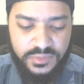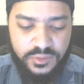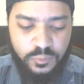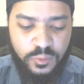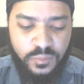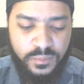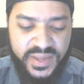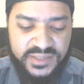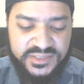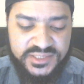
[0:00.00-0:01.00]
The
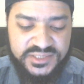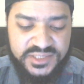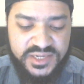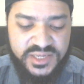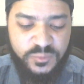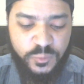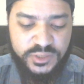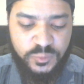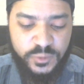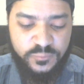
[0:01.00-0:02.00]
romantic scene
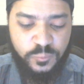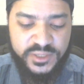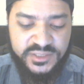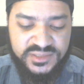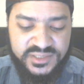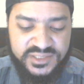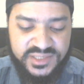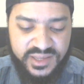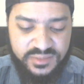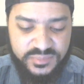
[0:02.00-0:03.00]
was with Wesley
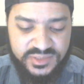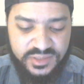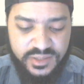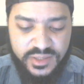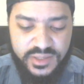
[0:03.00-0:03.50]
Snipes.